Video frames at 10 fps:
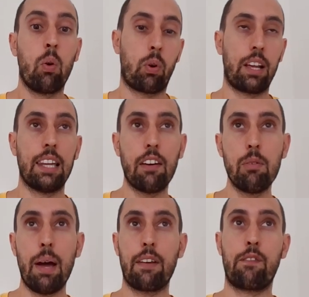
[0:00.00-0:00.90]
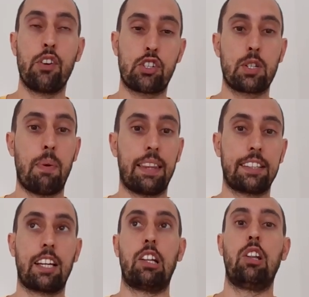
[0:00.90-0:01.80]
What I love about a futures bet that's
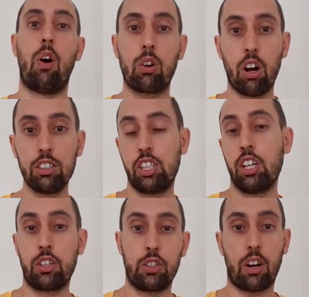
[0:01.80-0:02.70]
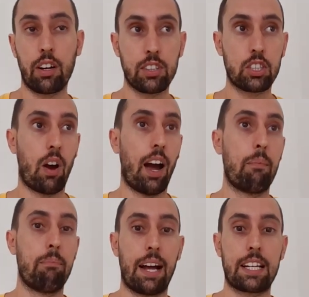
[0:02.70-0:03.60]
at long odds, you don't have to tie up
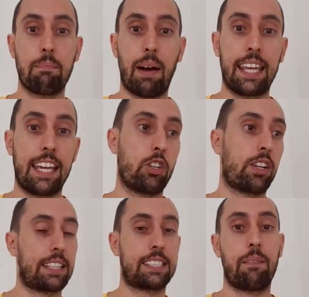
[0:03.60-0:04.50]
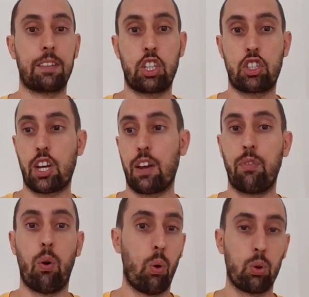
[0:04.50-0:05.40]
much money and you get something to cheer
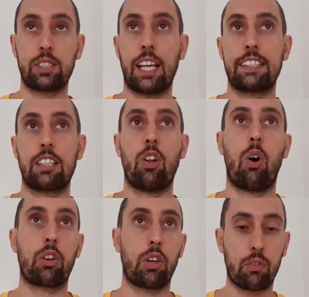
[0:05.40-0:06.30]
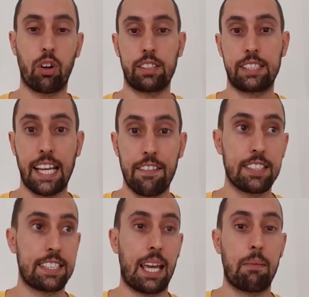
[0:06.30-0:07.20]
for all season long. You've got 7
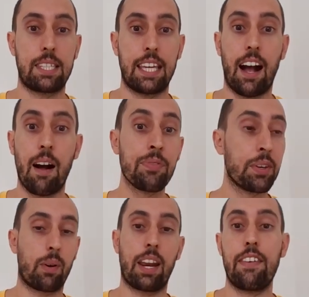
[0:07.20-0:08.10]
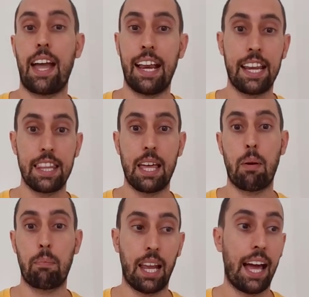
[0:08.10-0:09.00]
teams here. Whenever any of them are
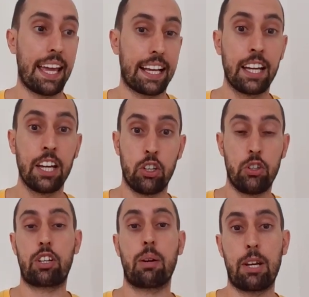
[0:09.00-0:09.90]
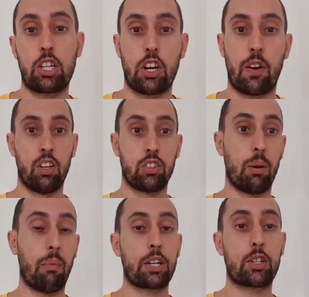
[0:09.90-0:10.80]
playing, you can be cheering. So
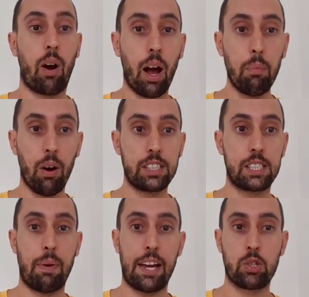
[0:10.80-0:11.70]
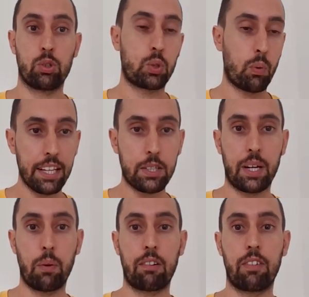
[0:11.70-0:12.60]
my Tripod special
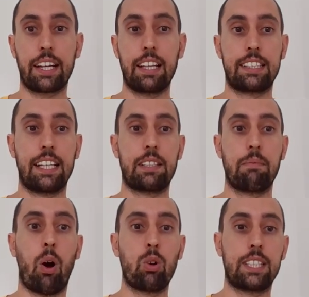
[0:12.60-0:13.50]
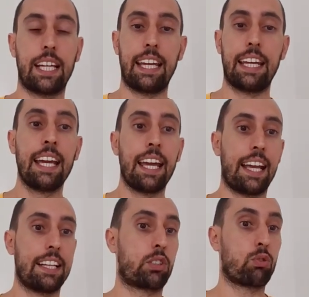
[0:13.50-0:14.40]
2021 regular season multi
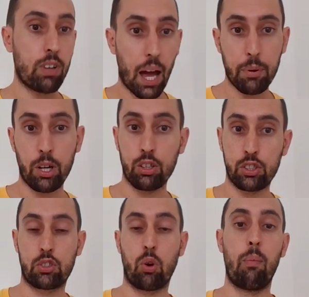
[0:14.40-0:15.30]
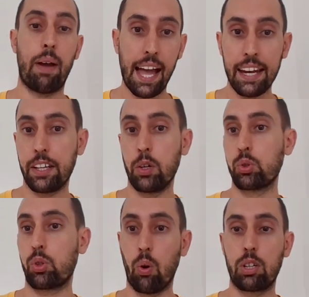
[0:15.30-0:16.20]
is the Rabbitohs, Storm and Eels
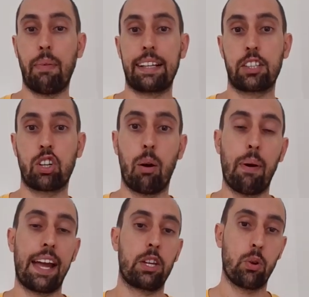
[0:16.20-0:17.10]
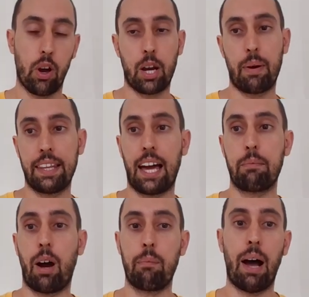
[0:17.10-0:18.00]
all to make the top 8. You heard about that in
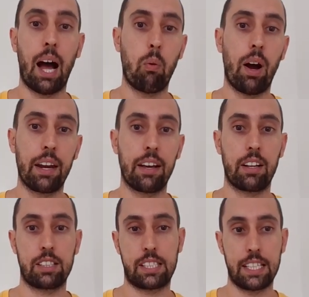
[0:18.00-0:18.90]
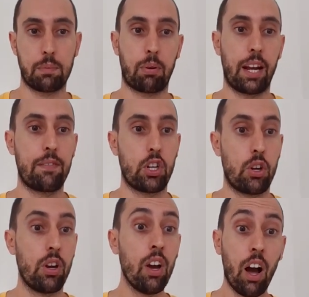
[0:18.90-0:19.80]
my part 1 season
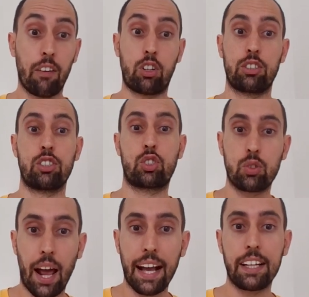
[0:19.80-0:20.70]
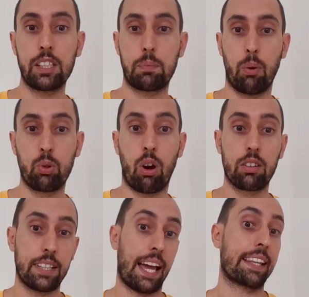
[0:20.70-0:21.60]
preview. I've got the Dragons,
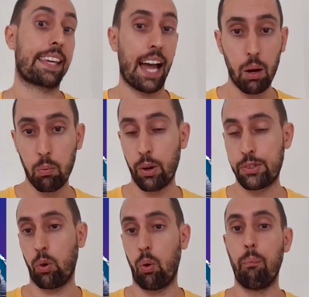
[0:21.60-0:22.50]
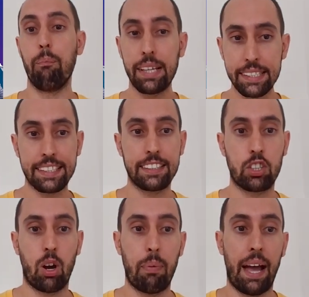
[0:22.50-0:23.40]
Bulldogs and Cowboys all missing the
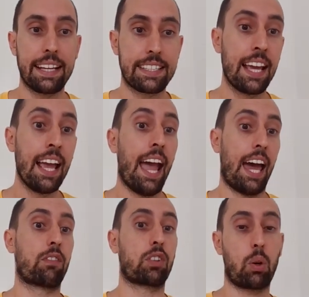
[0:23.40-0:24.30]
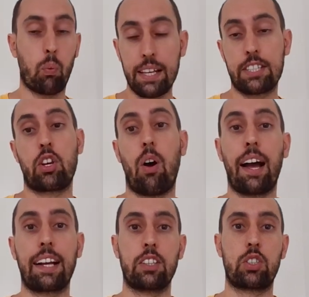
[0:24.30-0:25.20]
top 8. And I've got the West
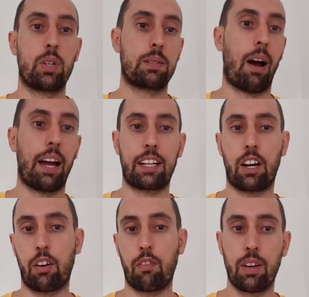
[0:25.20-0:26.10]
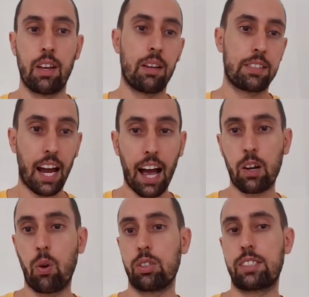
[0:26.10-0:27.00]
Tigers, who is my kind of dark
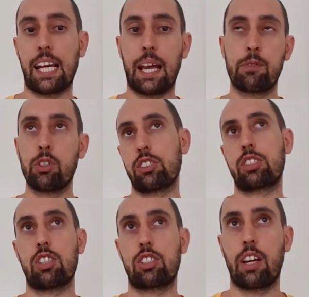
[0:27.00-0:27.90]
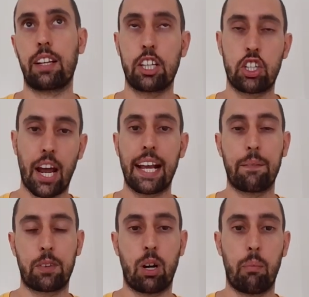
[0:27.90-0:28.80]
horse team, not to certainly shake up
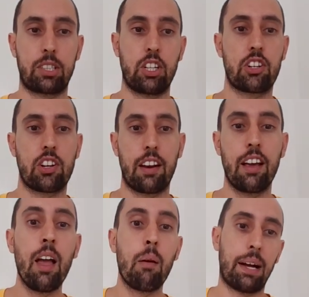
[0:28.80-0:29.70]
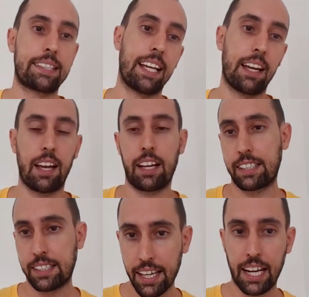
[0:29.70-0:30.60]
the competition, but to
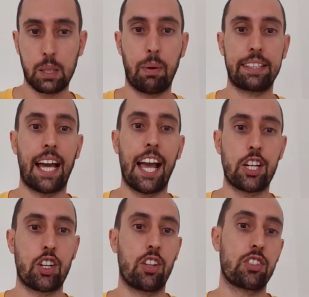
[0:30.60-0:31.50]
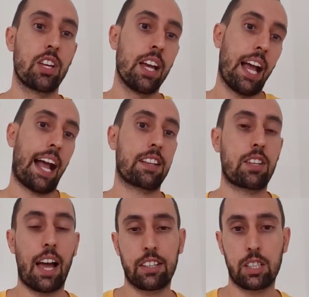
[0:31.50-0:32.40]
exceed expectations. And
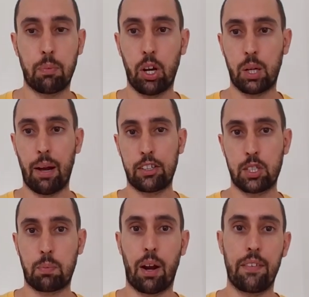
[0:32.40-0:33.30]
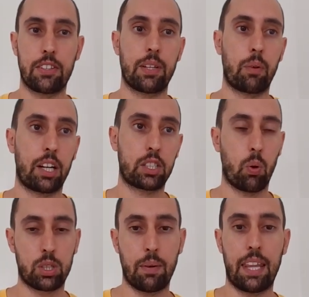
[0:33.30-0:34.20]
as I spoke about just previously when I
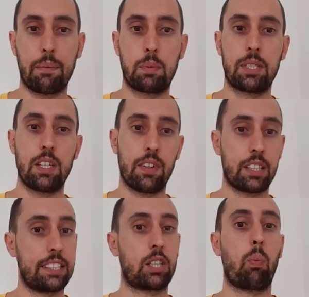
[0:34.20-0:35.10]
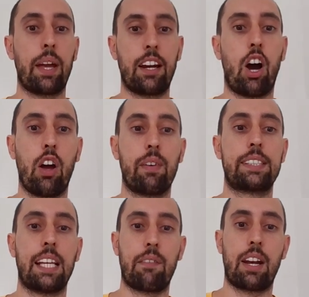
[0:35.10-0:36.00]
talked about them specifically, to win over
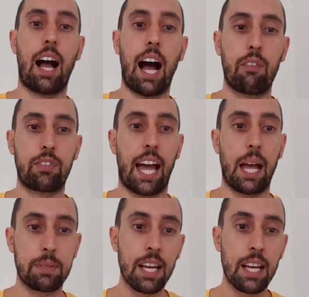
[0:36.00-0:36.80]
7.5 games.